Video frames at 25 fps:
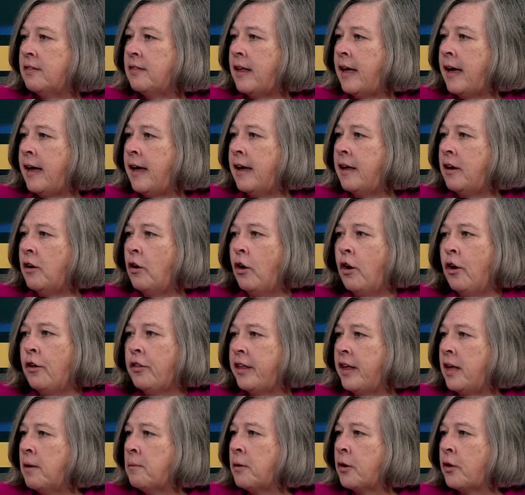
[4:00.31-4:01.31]
that all the
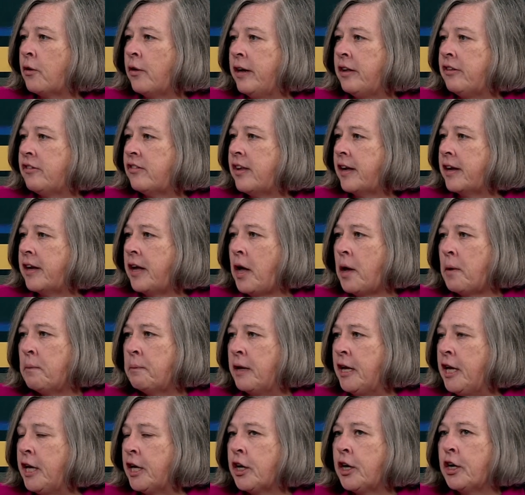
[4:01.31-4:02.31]
immigrants that come
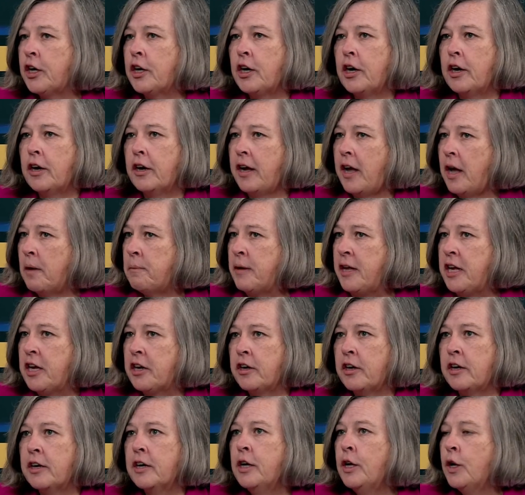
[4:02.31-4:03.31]
here come
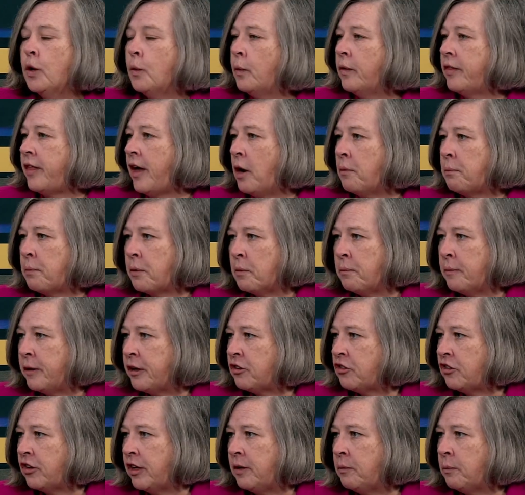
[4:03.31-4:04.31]
here without
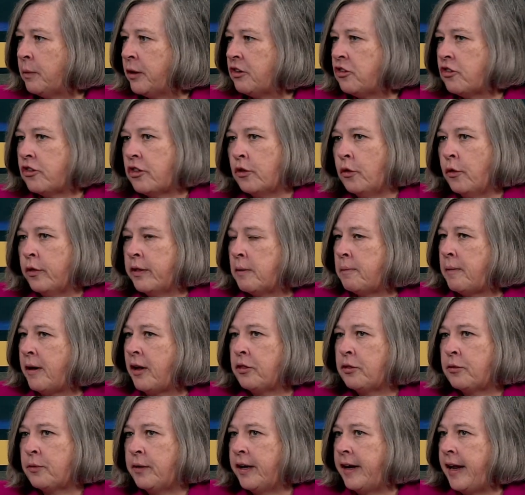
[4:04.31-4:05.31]
permission, which they're only
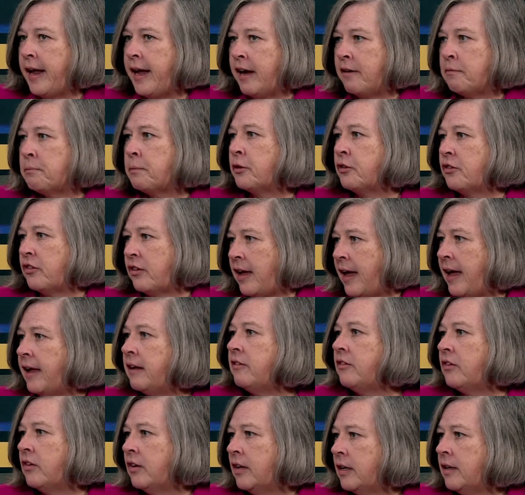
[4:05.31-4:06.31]
about
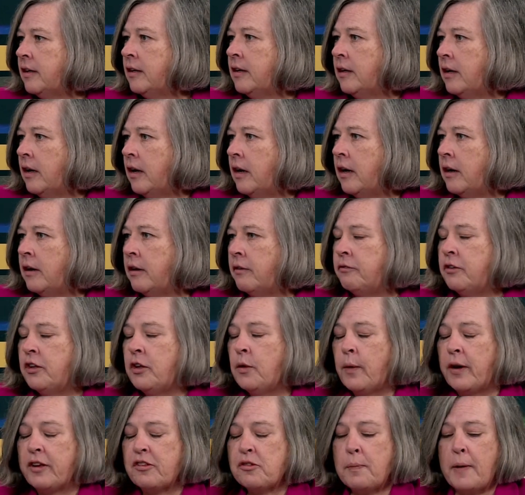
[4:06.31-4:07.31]
3.5% sure. of
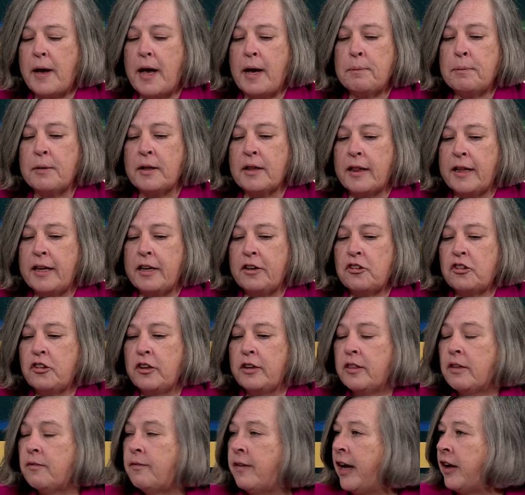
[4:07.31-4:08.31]
U.S. population.
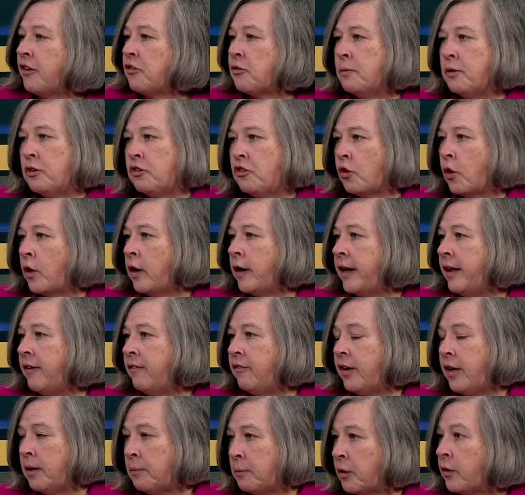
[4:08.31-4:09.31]
The vast majority of
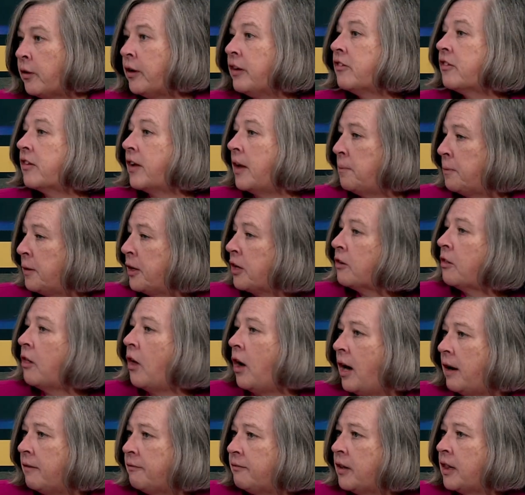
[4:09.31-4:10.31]
immigrants come here
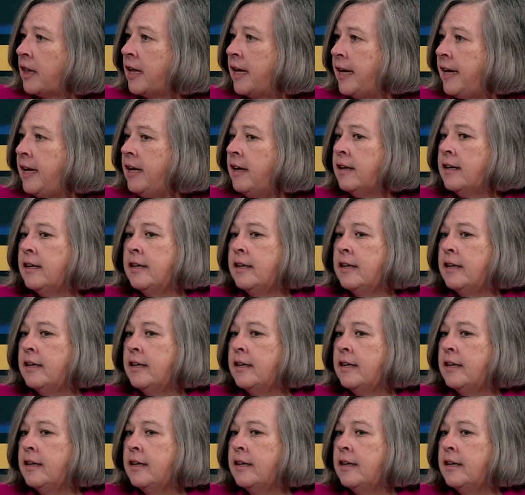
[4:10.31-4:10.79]
lawfully.